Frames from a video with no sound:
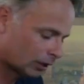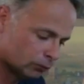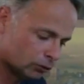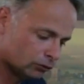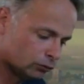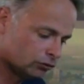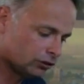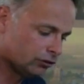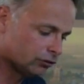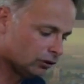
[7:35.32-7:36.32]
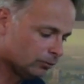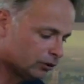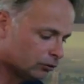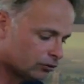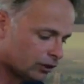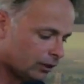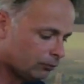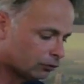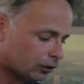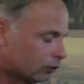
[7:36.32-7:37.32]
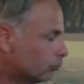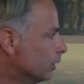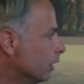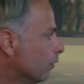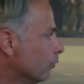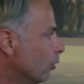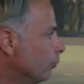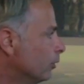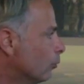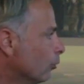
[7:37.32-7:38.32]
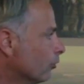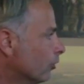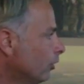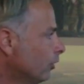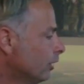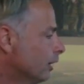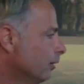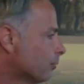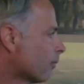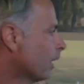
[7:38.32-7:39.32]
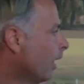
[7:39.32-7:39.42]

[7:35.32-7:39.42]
I'm going to change a little bit the time so that we have a bit more sun. Yeah.